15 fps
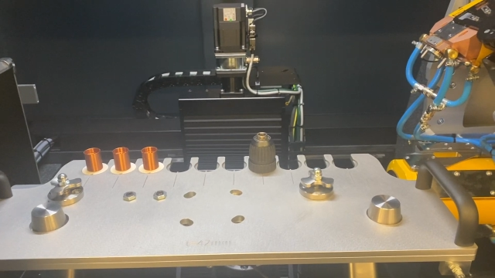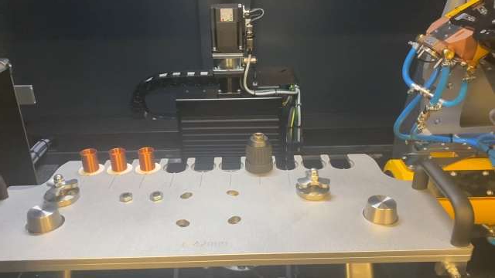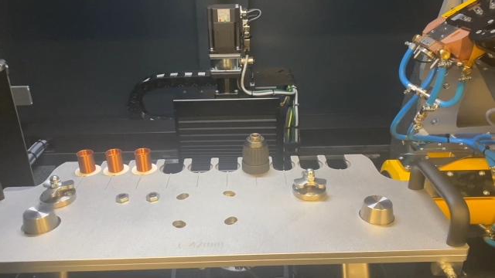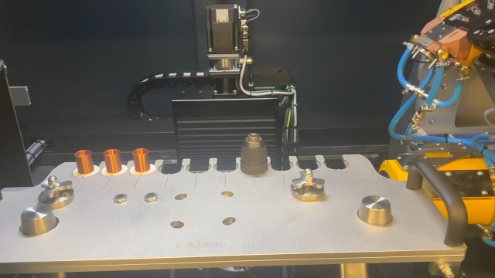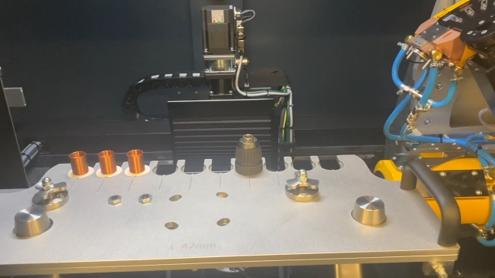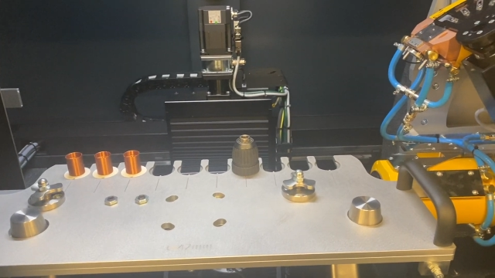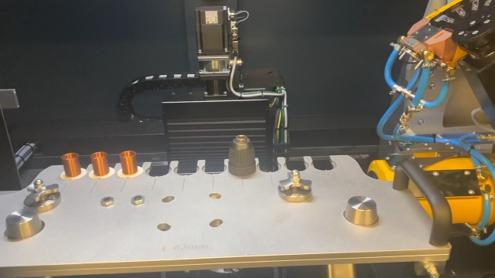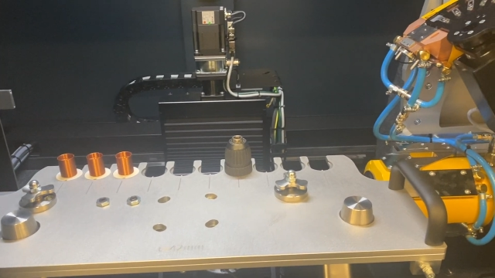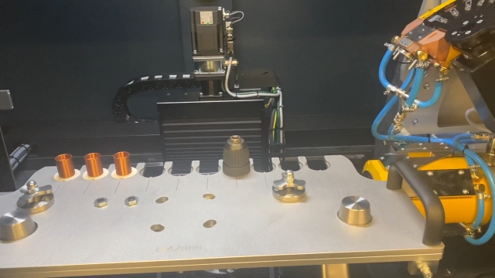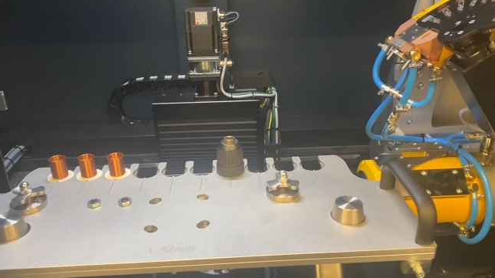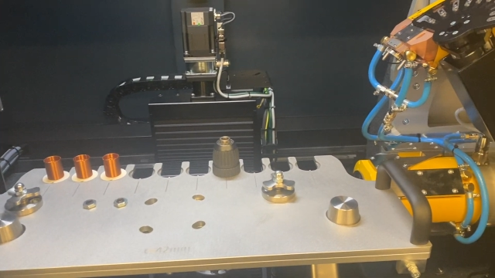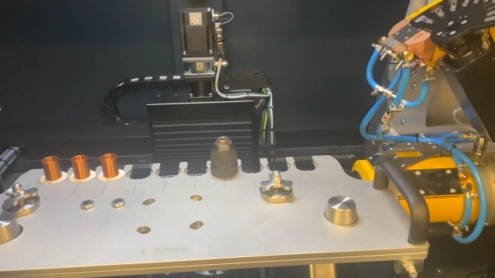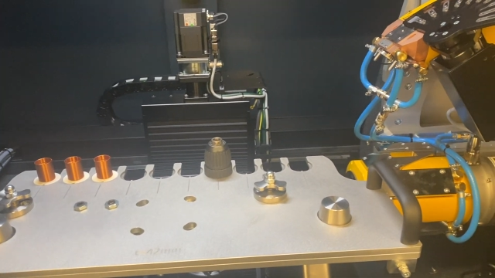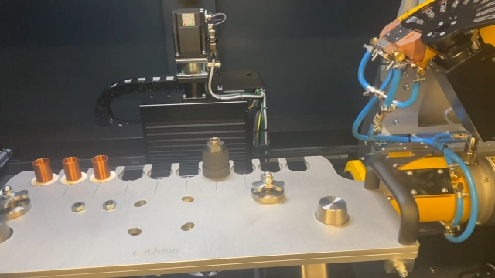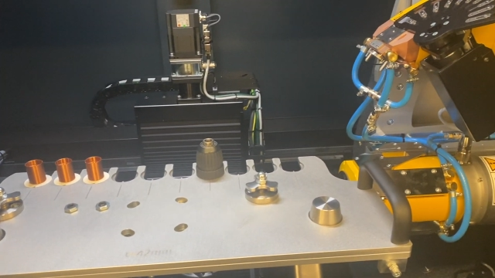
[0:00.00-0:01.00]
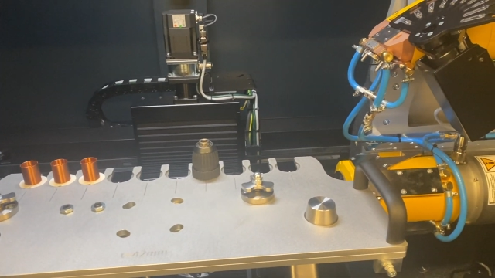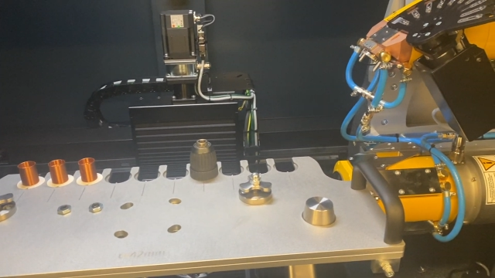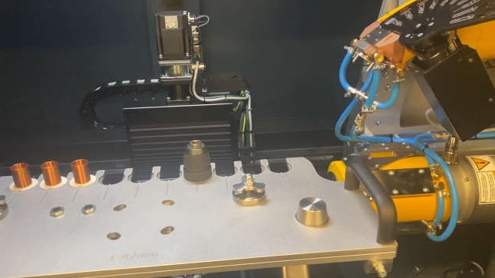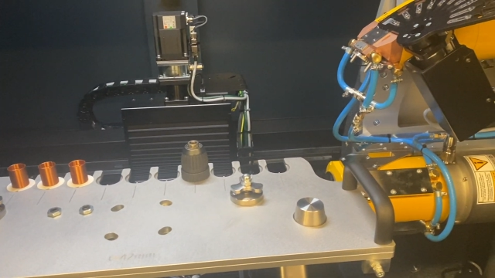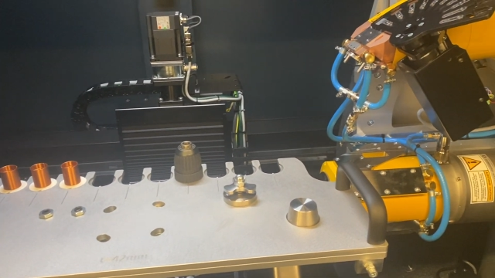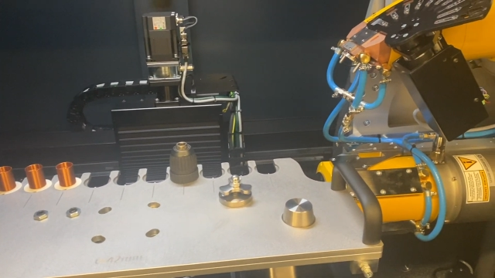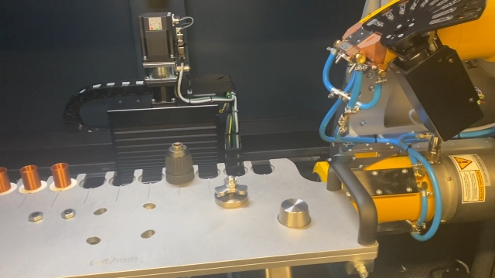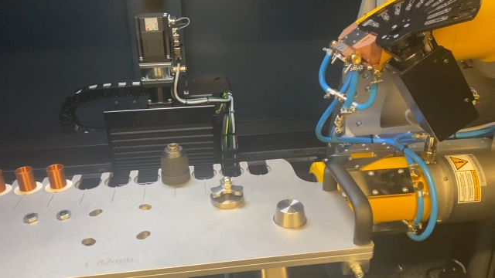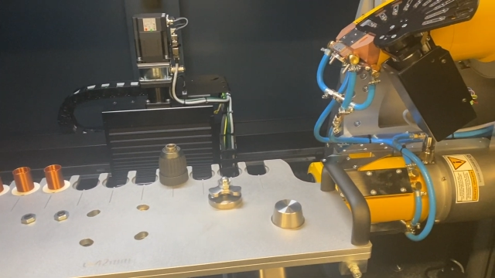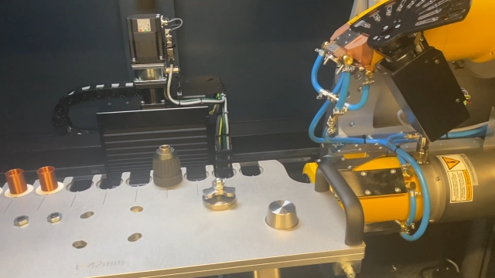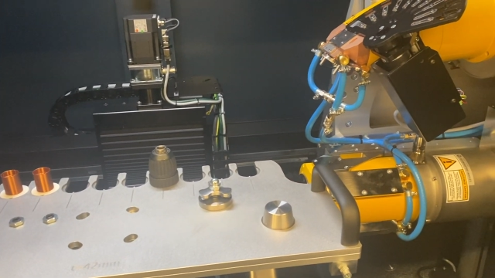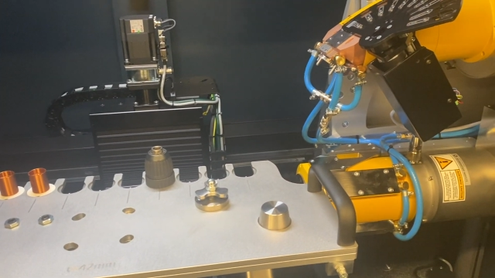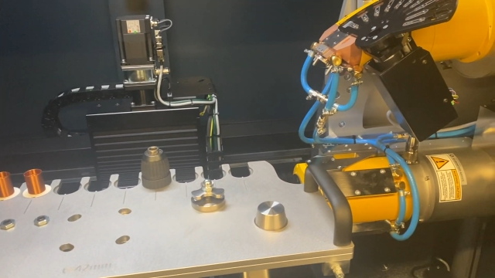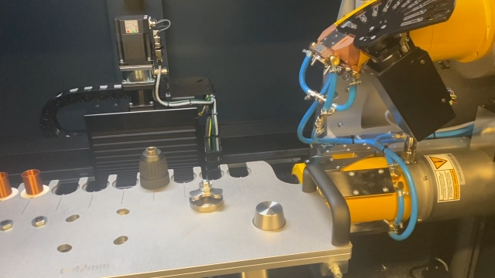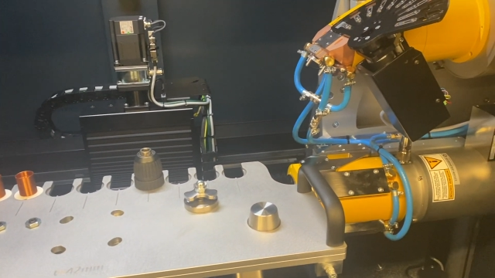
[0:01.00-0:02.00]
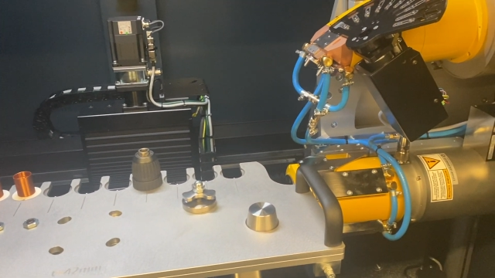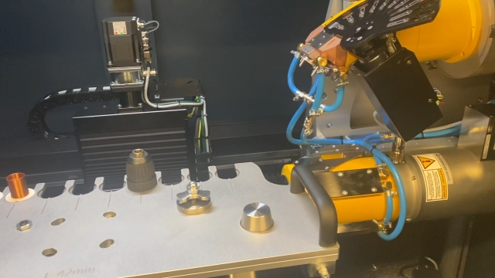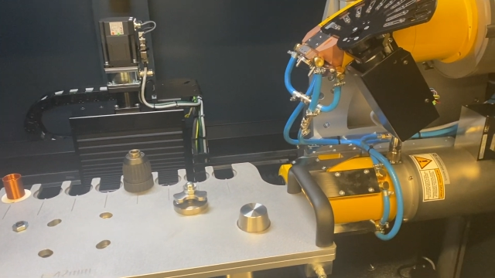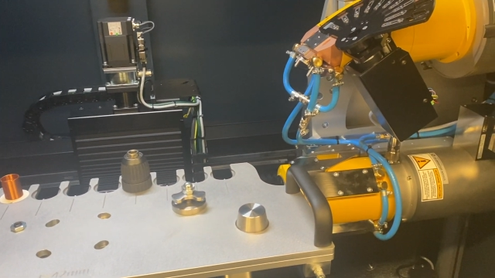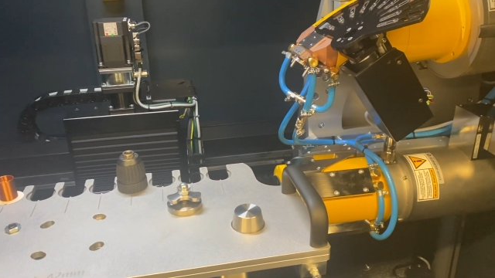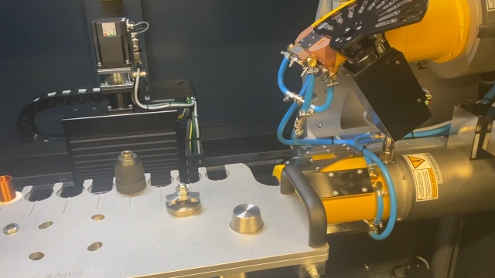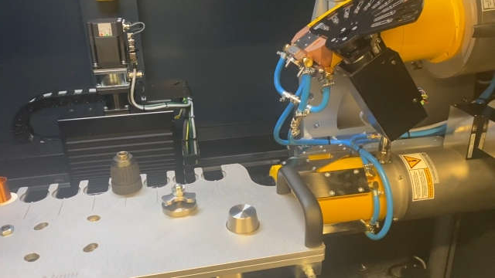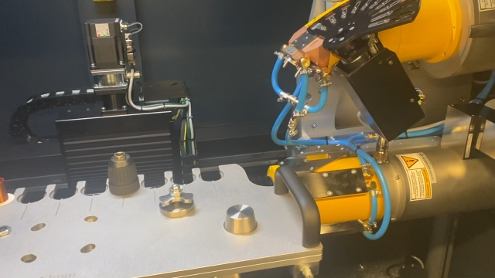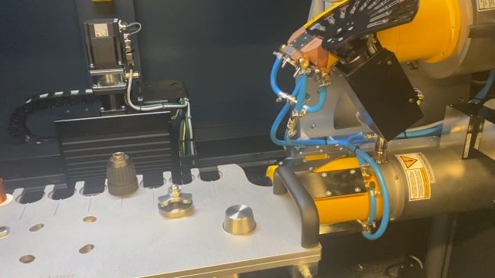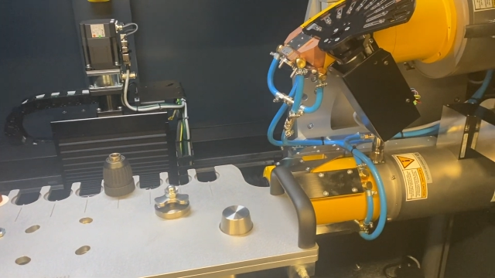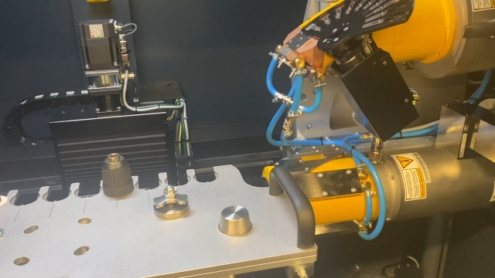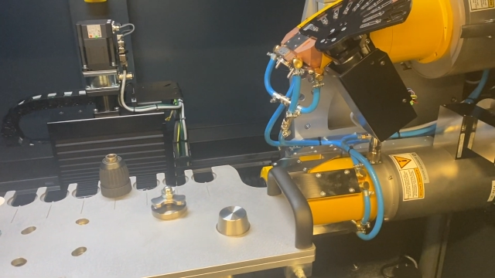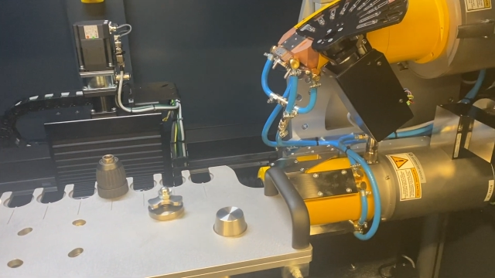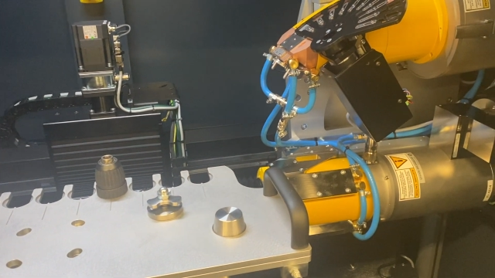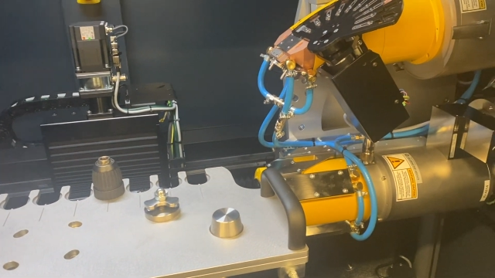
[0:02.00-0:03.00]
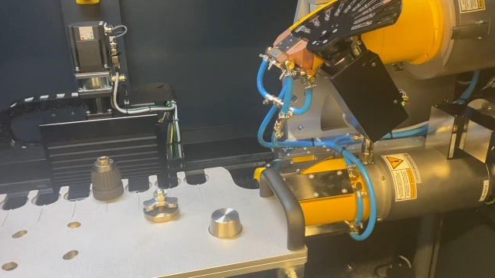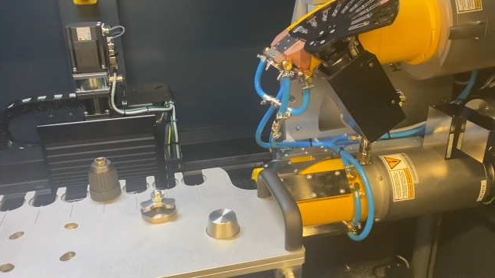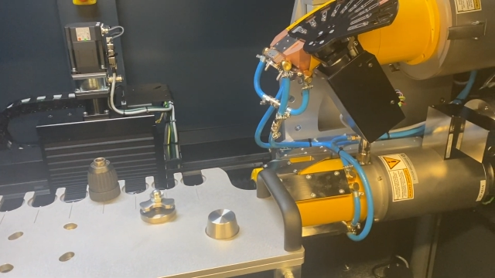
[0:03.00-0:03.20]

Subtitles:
(no speaker visible)